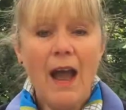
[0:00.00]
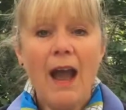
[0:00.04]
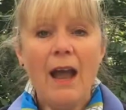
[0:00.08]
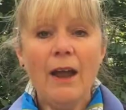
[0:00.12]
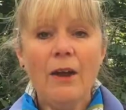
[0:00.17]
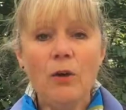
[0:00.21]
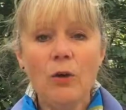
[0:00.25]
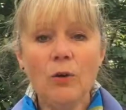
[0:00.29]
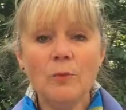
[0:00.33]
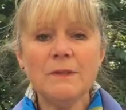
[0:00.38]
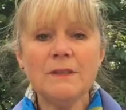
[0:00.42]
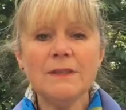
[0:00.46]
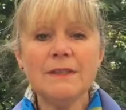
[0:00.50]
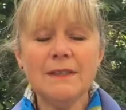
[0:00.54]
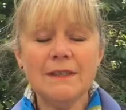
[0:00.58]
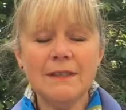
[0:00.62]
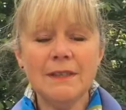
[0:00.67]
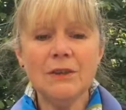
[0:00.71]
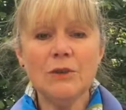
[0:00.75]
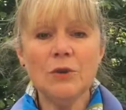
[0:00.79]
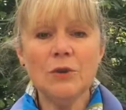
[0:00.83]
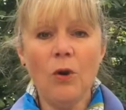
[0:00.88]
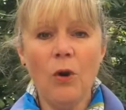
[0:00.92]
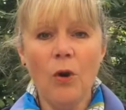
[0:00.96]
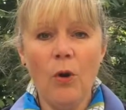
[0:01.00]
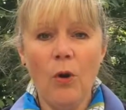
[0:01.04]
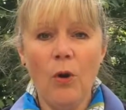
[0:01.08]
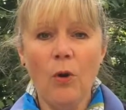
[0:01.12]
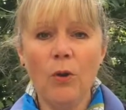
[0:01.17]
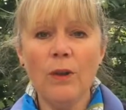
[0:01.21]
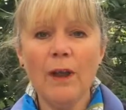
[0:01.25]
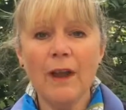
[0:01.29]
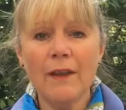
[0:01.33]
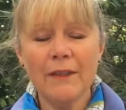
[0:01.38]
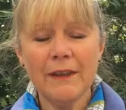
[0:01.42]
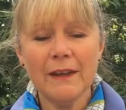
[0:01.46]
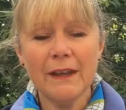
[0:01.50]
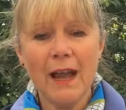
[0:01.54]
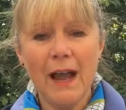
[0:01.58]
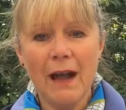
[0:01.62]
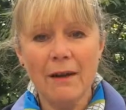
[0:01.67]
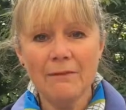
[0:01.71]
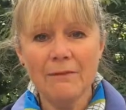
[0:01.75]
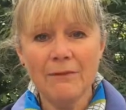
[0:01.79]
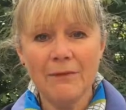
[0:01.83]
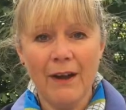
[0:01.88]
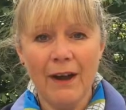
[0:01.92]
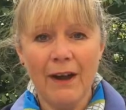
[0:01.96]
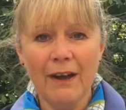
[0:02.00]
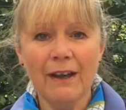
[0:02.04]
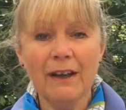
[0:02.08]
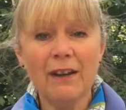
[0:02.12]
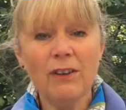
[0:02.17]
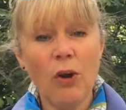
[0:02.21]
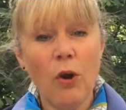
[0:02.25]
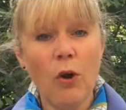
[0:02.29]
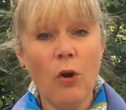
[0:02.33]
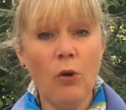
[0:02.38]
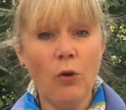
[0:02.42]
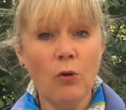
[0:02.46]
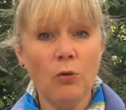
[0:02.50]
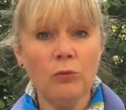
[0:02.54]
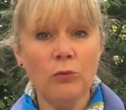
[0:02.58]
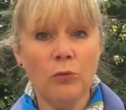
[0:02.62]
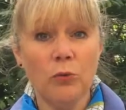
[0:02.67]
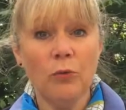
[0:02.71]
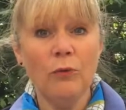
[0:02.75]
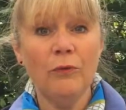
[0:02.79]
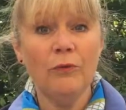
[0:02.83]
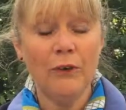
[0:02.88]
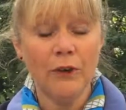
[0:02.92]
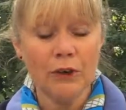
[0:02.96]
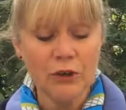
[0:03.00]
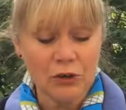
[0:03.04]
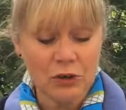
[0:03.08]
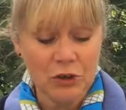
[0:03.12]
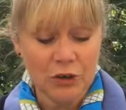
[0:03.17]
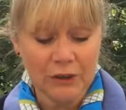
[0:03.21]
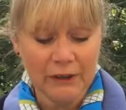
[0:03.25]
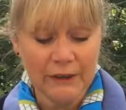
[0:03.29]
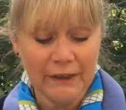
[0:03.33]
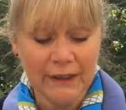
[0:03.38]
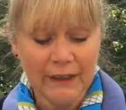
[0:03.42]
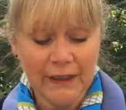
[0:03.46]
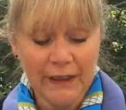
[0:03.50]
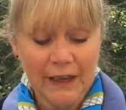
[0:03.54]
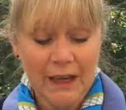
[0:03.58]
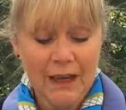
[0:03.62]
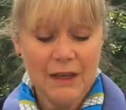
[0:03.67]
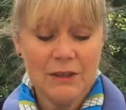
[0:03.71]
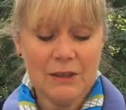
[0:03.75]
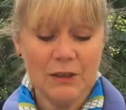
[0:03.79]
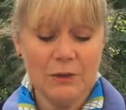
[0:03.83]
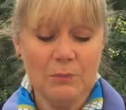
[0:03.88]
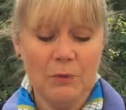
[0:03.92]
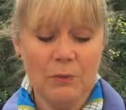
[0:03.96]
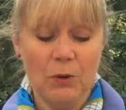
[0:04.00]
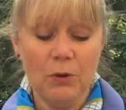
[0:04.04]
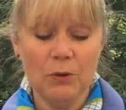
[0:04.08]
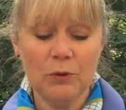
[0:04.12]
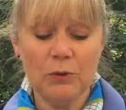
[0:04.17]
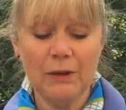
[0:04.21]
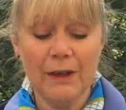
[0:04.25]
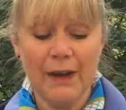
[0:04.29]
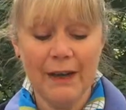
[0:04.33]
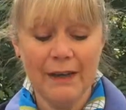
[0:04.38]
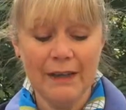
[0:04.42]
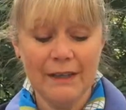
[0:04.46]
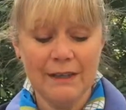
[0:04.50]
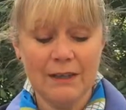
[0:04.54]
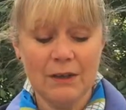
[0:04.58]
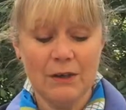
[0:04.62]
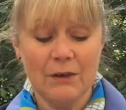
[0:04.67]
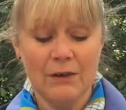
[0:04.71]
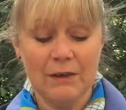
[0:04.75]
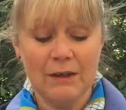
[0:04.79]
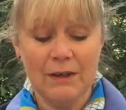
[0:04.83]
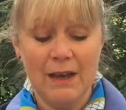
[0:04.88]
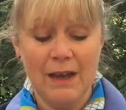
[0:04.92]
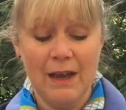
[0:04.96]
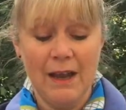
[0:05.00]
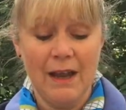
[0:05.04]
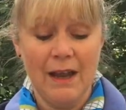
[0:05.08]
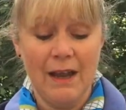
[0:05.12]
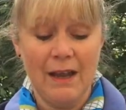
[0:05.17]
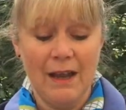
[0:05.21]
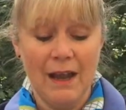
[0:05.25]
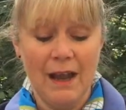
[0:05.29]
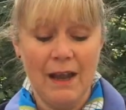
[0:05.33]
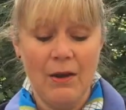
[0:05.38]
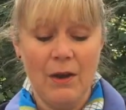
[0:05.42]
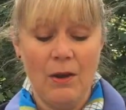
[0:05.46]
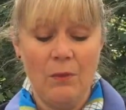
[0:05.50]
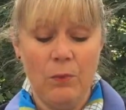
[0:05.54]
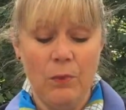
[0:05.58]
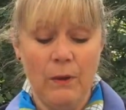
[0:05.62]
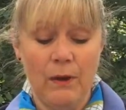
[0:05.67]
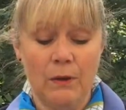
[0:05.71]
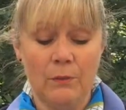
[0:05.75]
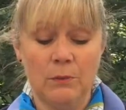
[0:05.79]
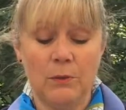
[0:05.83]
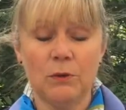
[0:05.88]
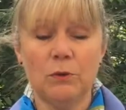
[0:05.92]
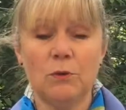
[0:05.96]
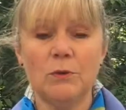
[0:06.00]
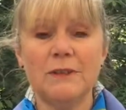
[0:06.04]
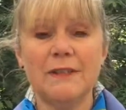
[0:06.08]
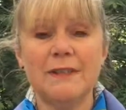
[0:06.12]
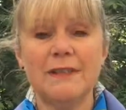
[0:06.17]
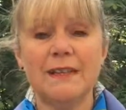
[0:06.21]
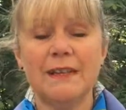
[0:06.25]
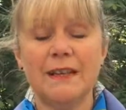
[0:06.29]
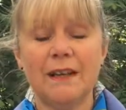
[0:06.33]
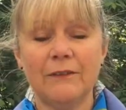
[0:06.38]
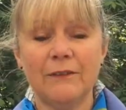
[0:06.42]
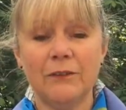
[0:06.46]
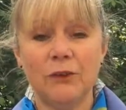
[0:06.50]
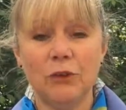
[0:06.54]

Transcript: I hope to see you all at the campfire, although virtually, tomorrow night on where we're going to take a